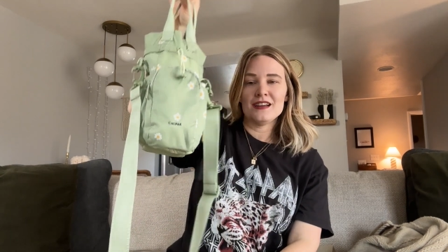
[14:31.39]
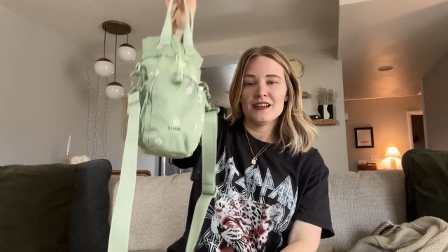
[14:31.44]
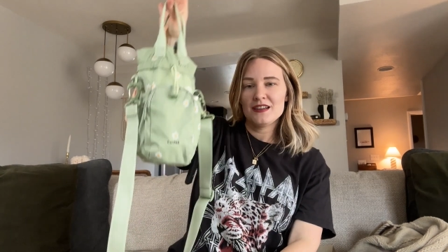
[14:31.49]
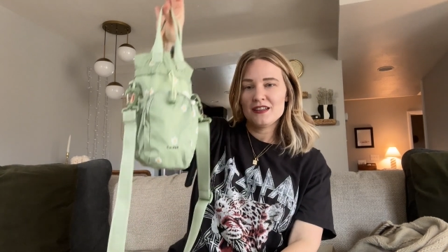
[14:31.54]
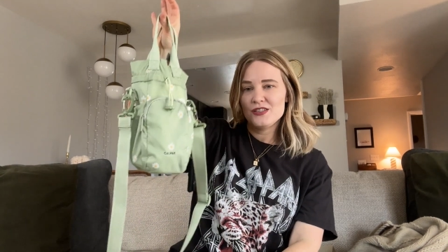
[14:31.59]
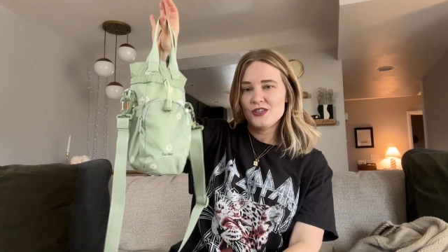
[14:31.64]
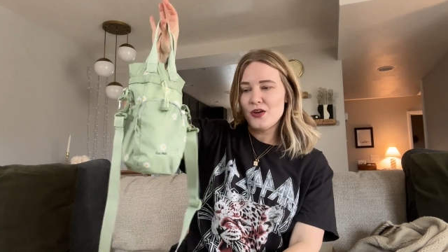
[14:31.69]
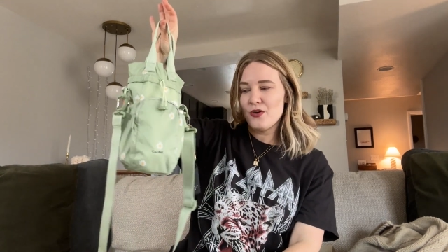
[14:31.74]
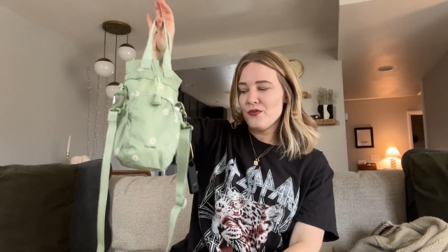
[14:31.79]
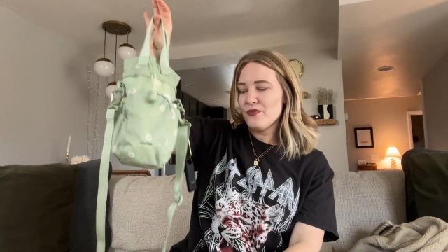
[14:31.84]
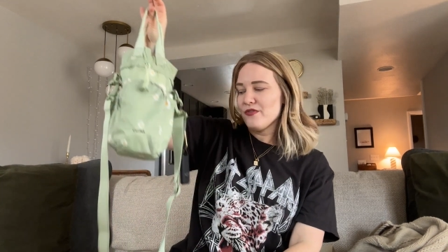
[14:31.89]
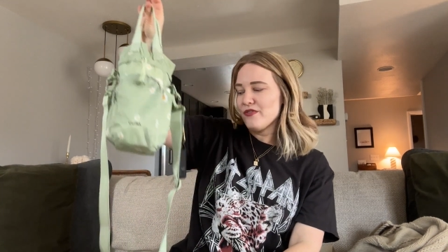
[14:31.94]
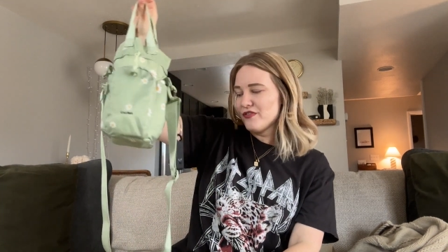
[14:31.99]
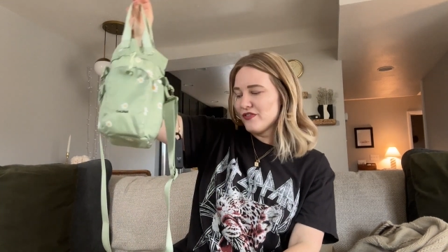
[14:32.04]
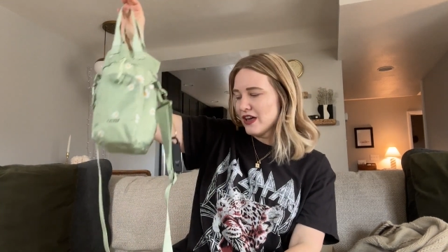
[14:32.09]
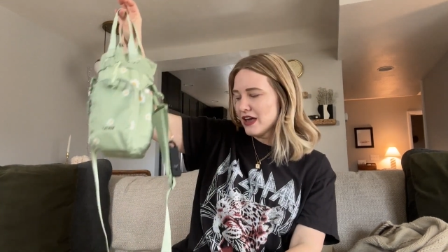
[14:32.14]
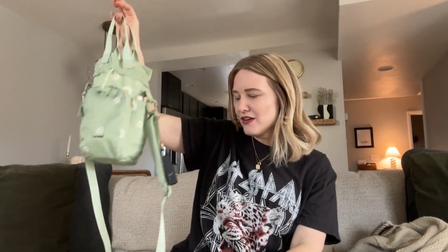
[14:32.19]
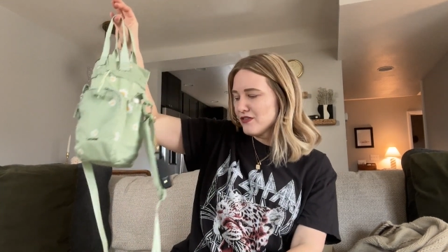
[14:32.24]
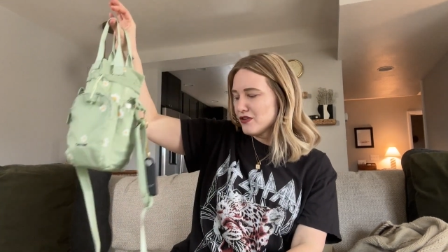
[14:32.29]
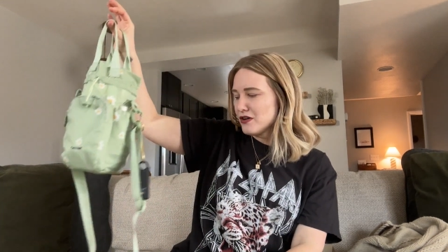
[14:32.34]
So
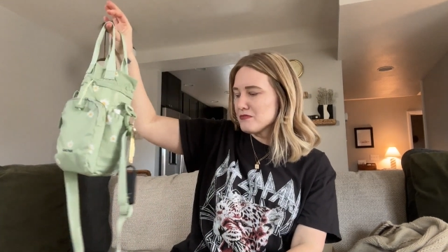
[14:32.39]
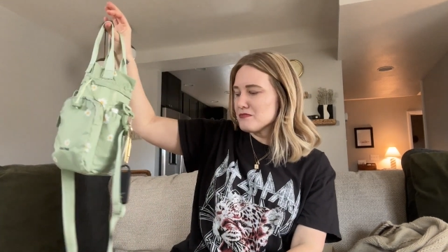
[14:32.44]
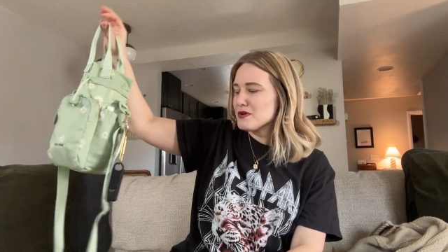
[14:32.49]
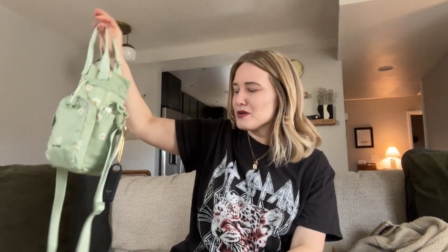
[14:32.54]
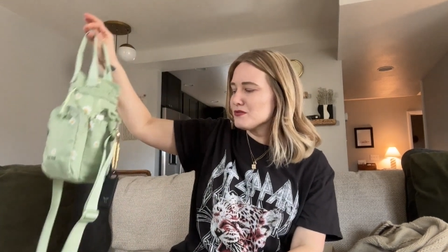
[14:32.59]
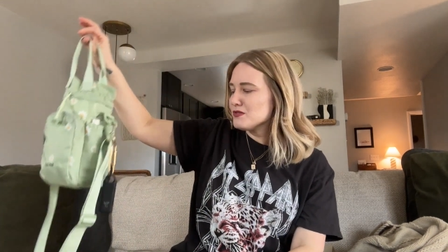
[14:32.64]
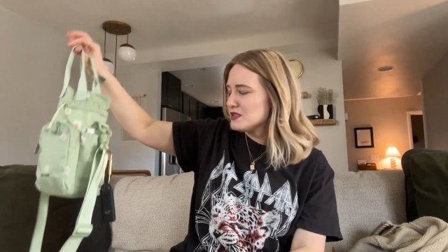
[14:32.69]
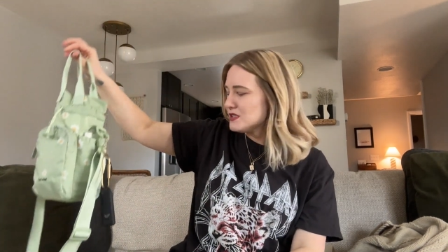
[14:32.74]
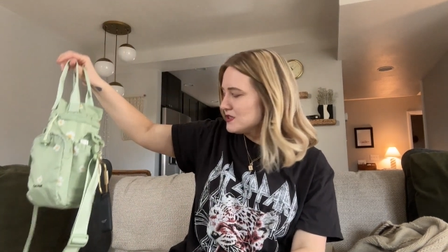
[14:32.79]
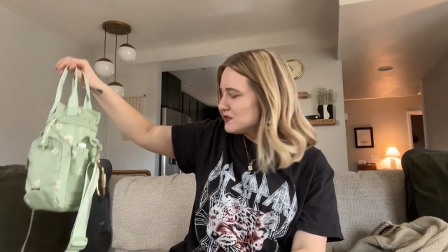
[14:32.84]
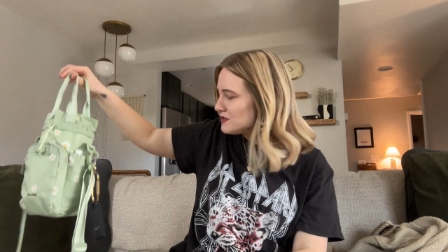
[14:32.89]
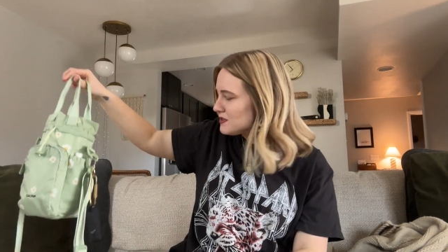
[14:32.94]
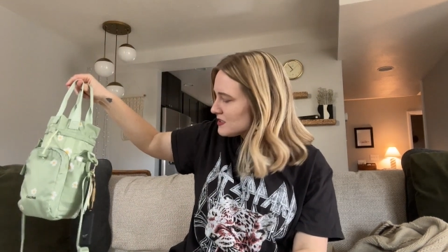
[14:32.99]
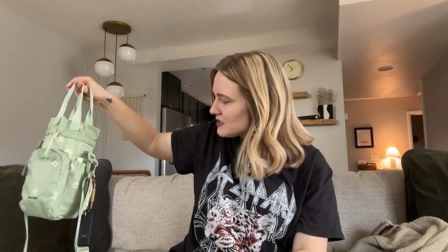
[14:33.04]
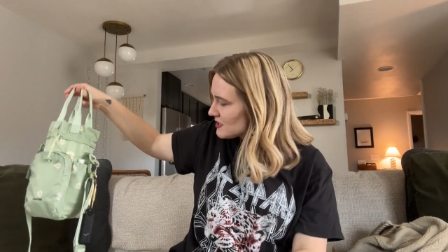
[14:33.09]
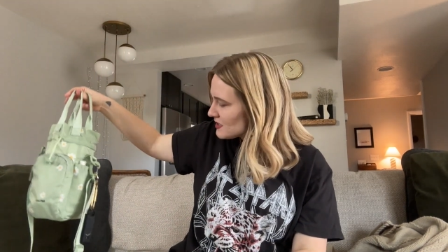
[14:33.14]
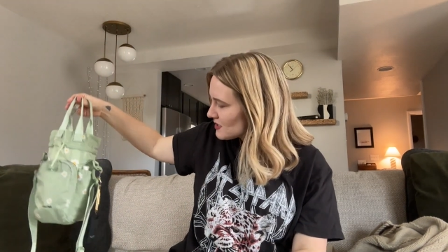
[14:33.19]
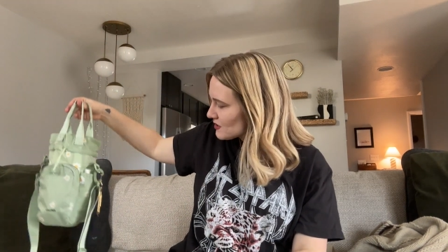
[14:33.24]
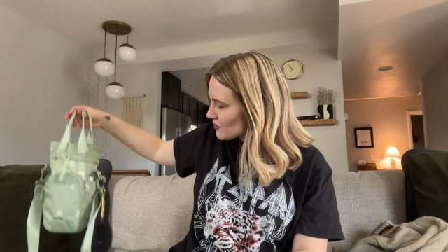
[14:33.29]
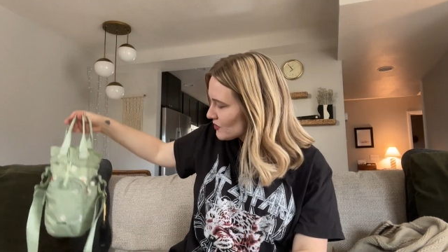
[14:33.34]
favorite most
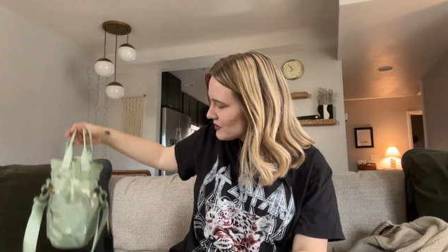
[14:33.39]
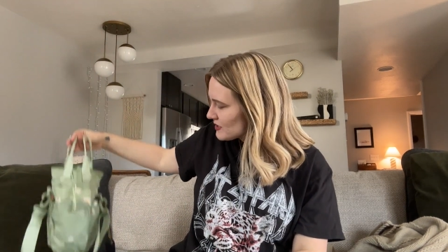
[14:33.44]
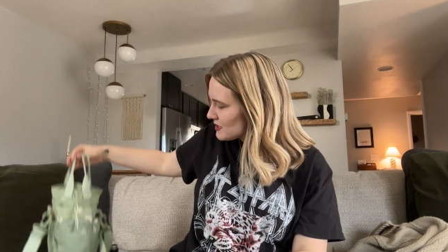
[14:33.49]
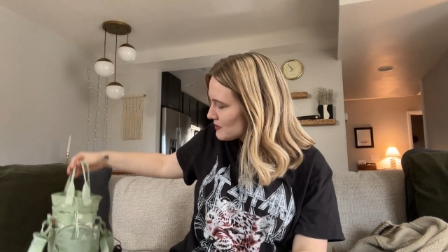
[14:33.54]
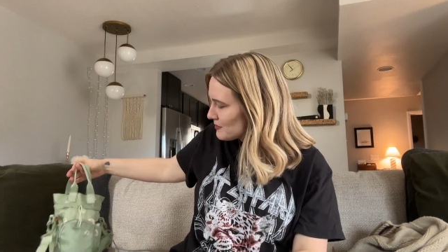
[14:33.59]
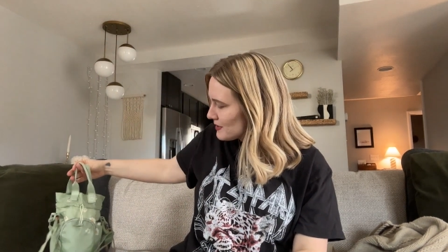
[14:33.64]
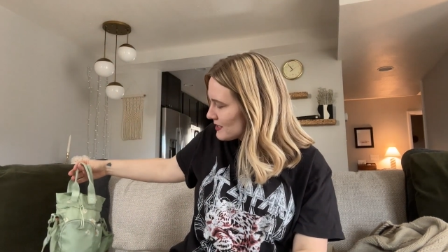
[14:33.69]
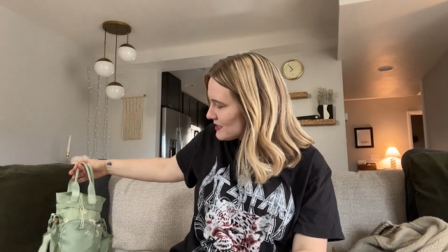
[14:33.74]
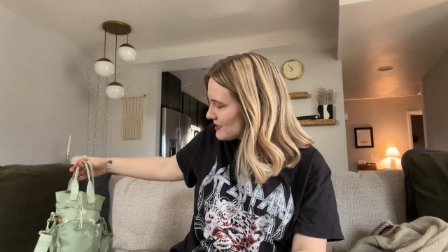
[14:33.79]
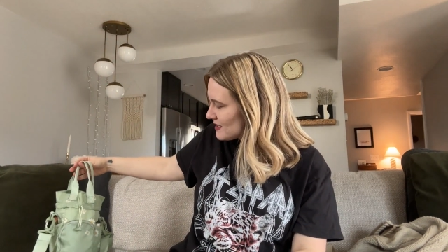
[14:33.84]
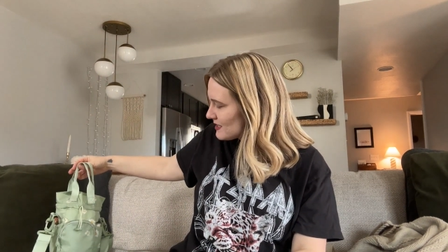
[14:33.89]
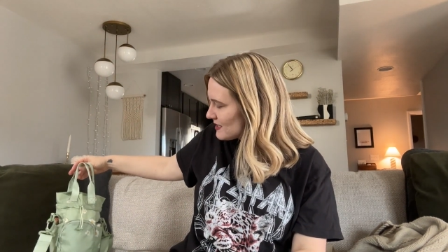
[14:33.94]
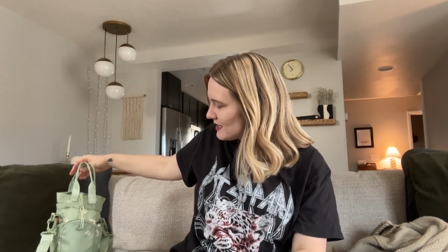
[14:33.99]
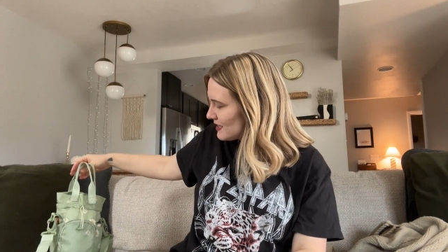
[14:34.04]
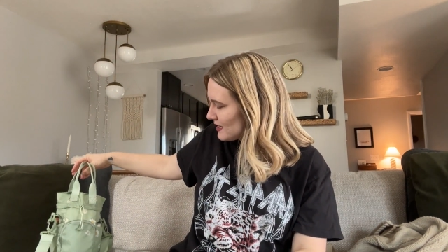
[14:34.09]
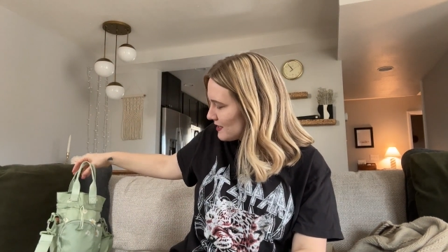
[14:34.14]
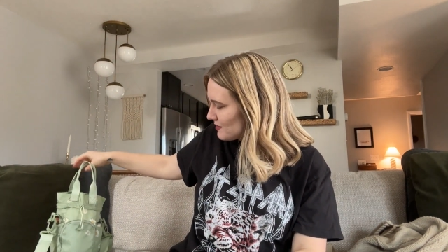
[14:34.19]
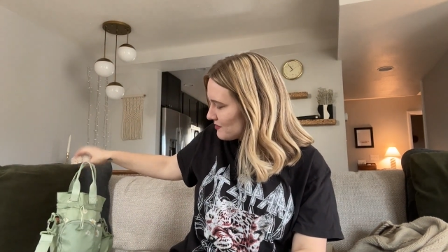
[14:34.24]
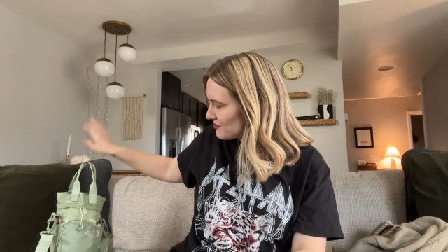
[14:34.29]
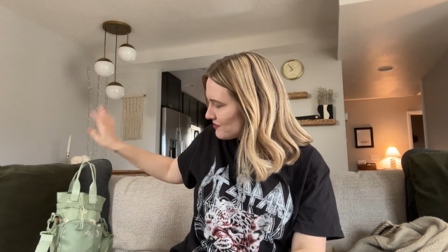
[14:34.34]
used Christmas
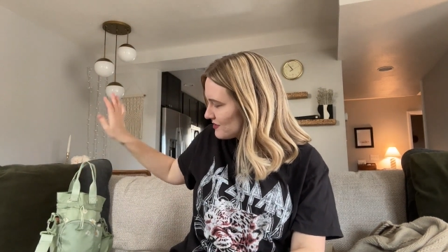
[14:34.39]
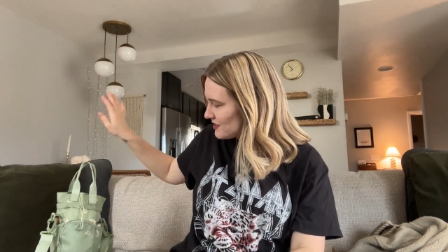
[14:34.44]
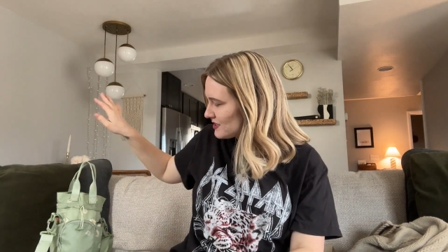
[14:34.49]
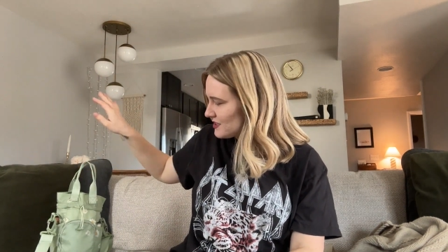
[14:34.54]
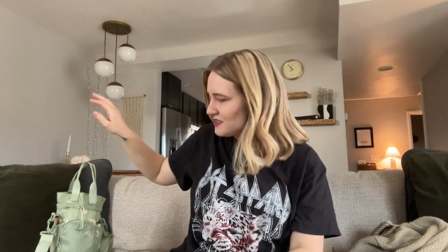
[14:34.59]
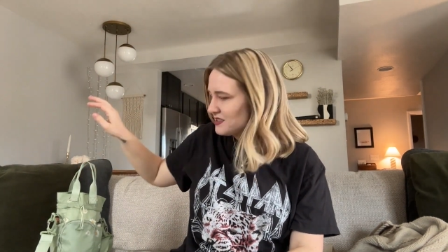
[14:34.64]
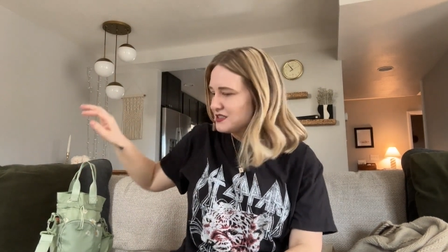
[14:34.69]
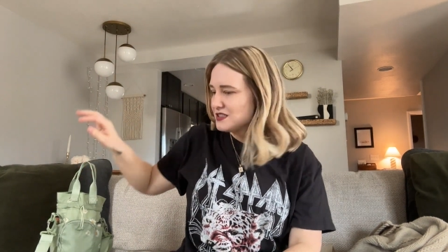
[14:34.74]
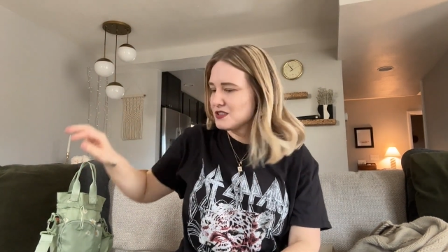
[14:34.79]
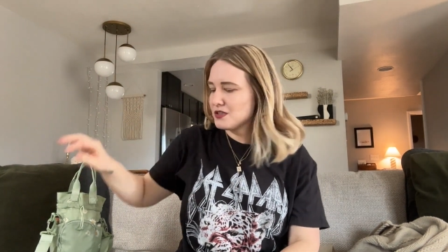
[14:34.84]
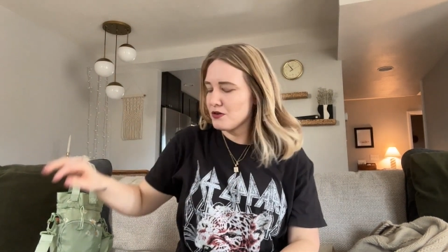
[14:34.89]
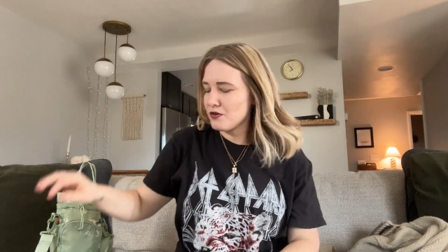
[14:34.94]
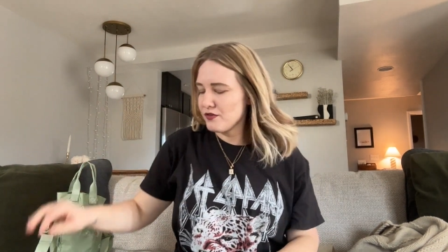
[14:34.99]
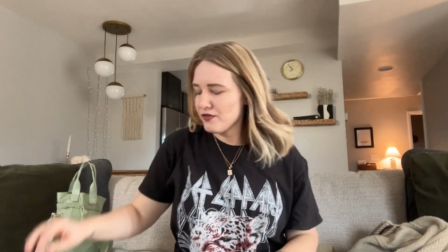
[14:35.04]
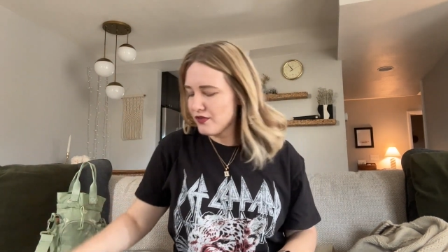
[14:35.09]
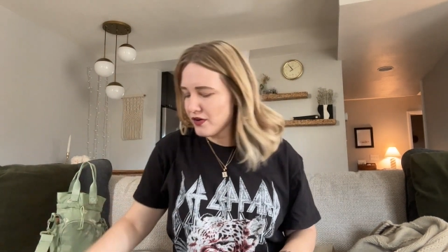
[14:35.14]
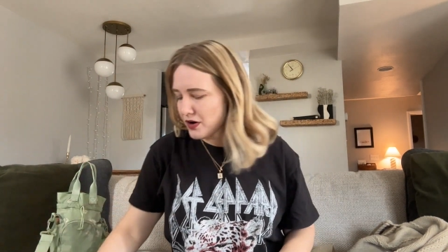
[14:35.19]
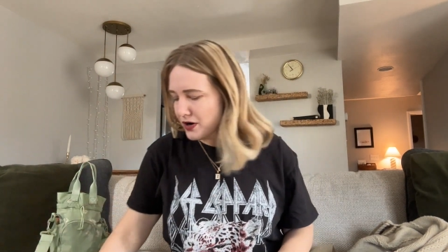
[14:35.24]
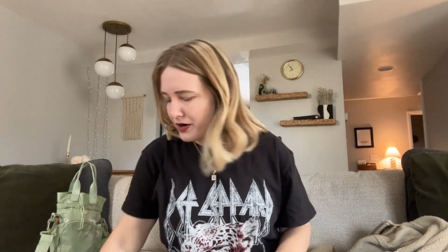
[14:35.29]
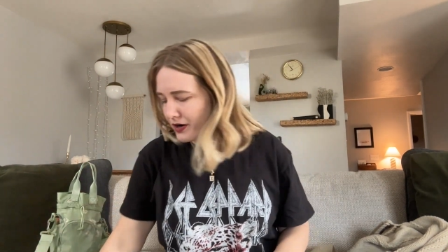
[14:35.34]
gift so
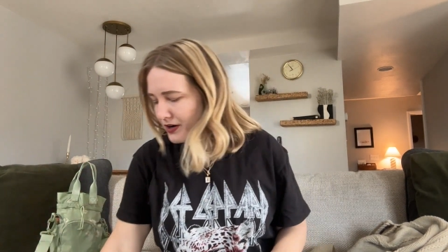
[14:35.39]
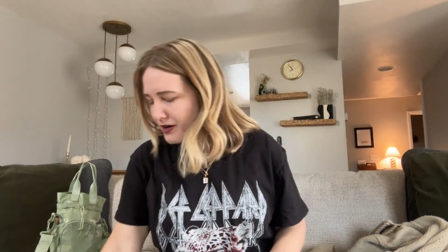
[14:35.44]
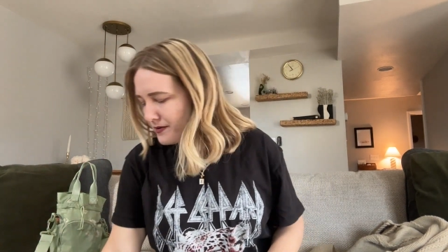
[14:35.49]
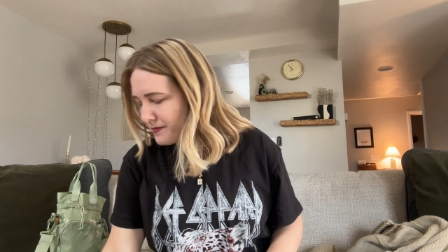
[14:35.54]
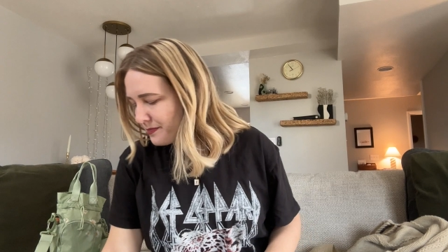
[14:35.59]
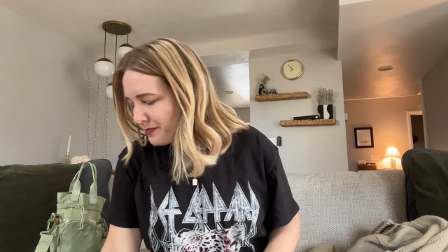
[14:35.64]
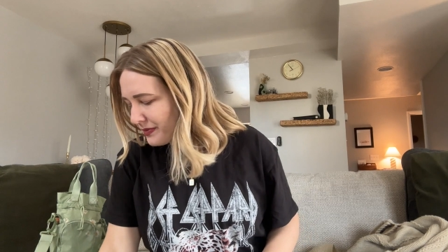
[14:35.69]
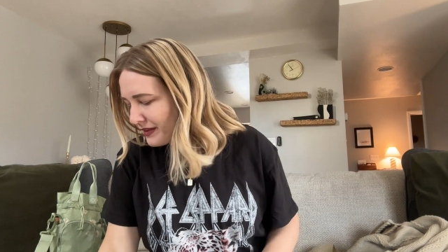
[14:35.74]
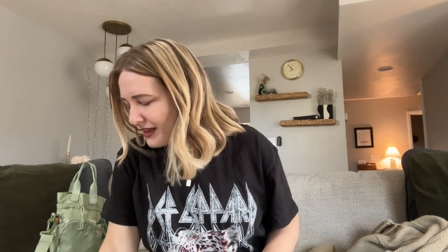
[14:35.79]
far.